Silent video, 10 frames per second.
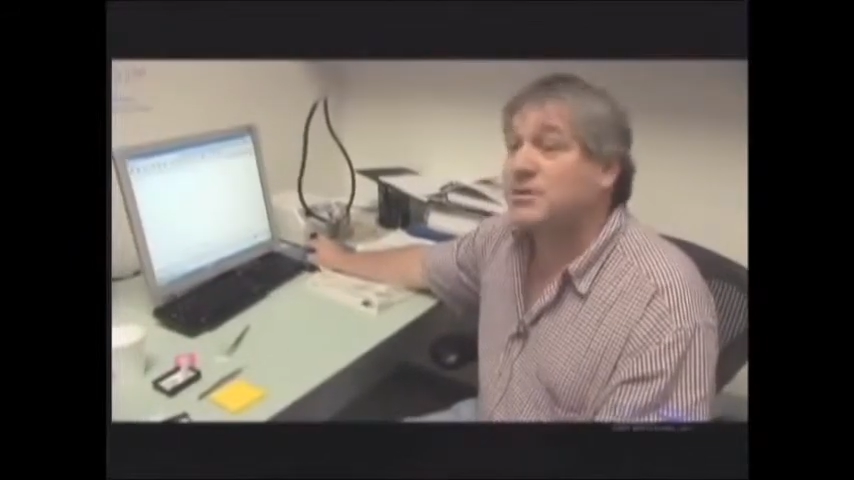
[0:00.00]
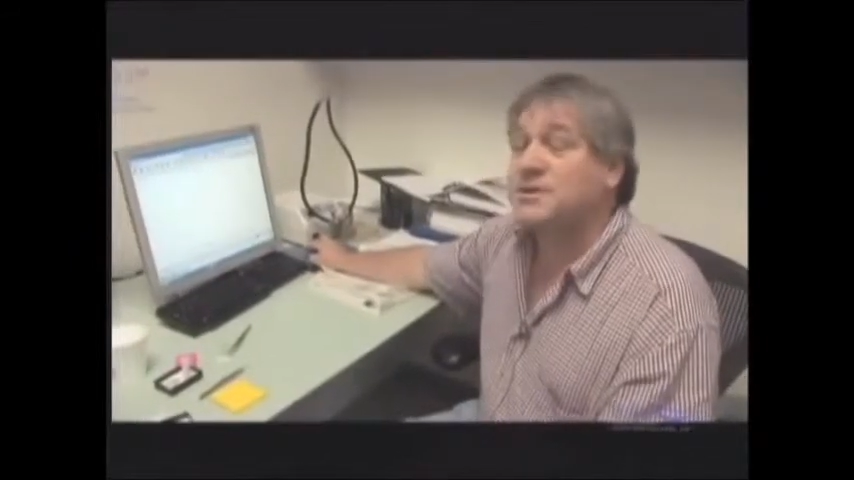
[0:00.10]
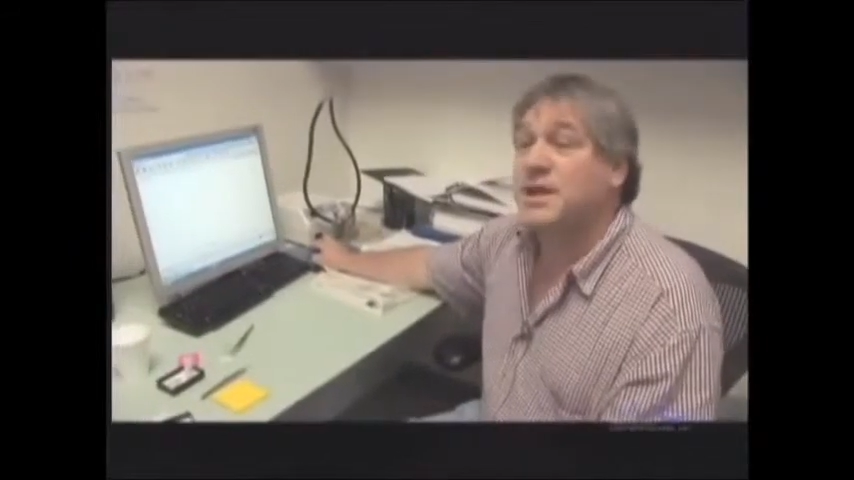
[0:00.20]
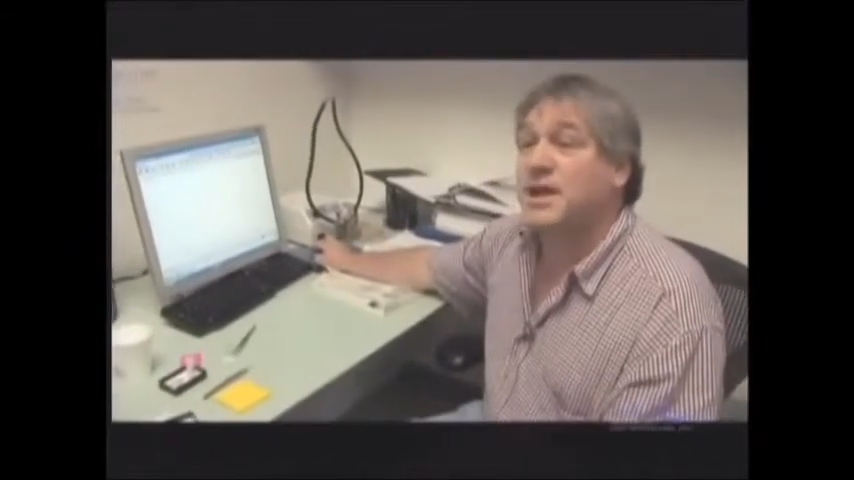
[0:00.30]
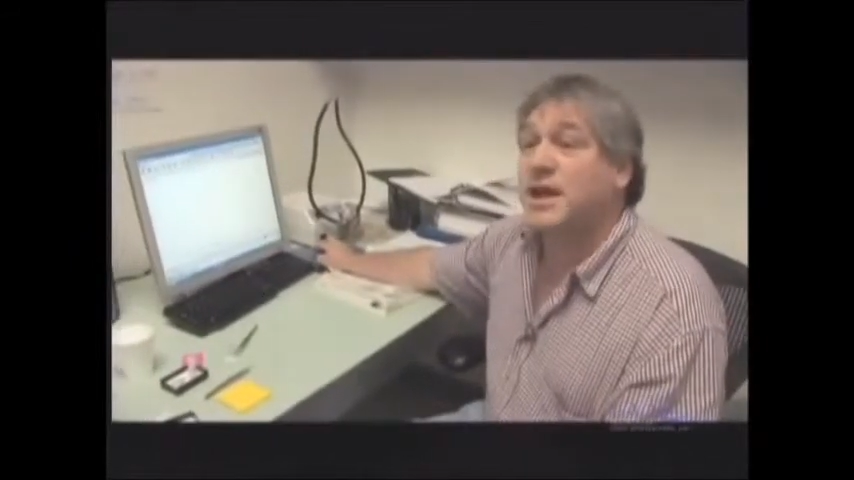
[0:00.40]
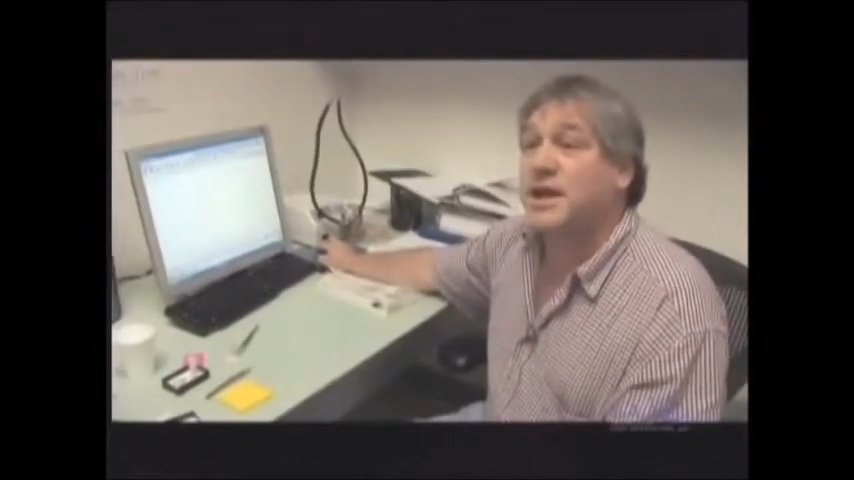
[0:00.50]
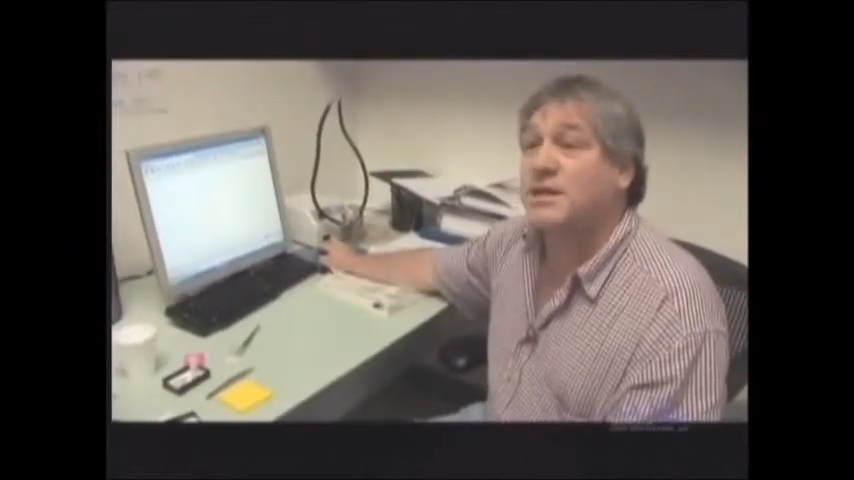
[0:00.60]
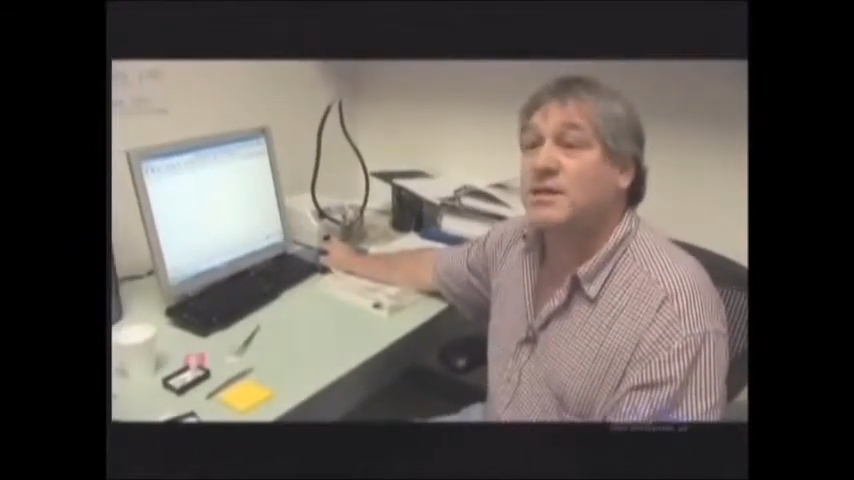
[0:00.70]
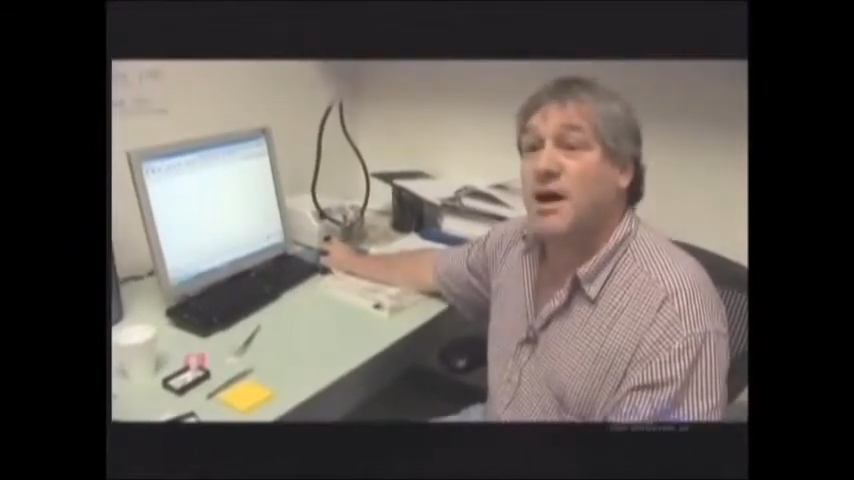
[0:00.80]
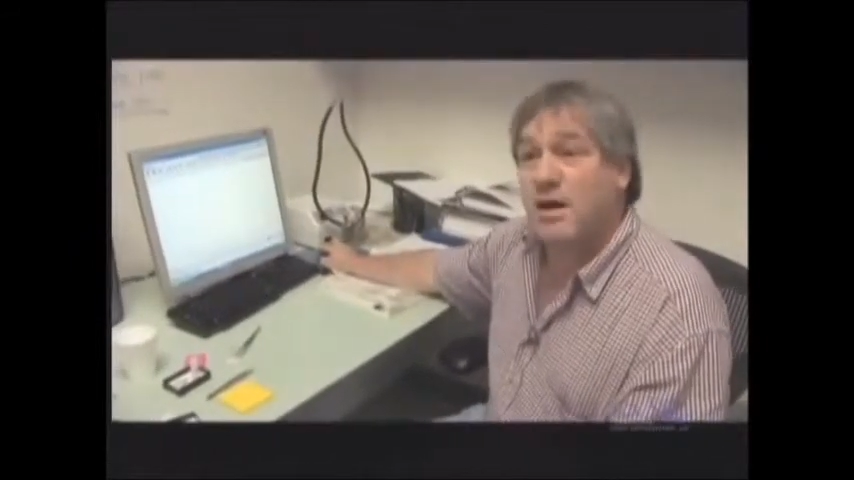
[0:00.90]
that
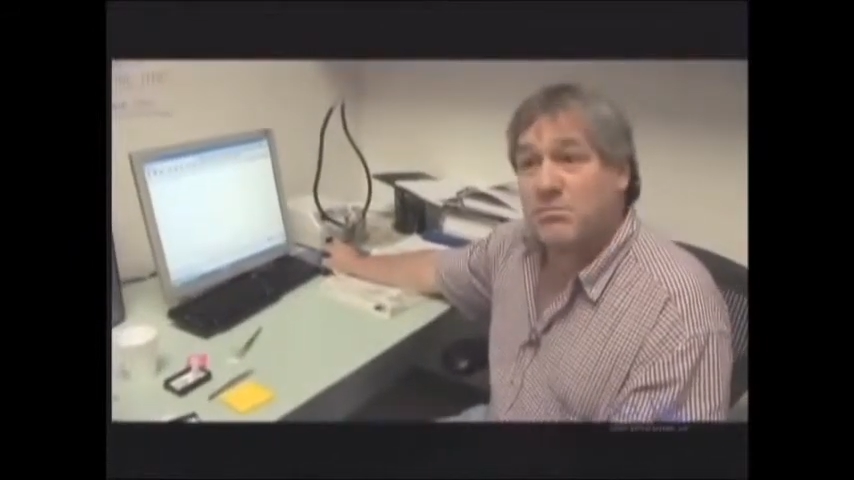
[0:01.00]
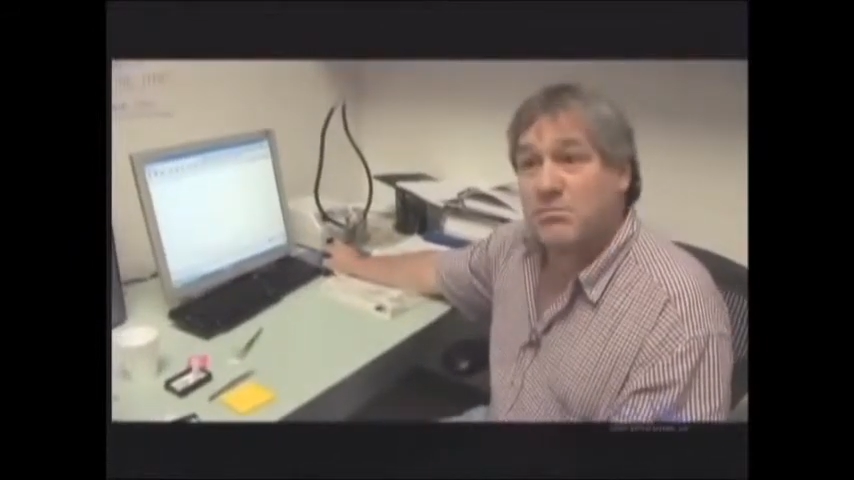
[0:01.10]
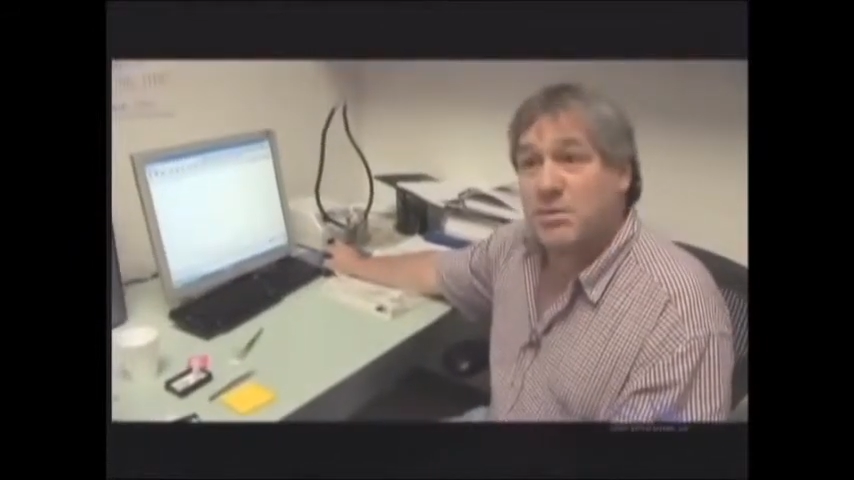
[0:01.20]
had not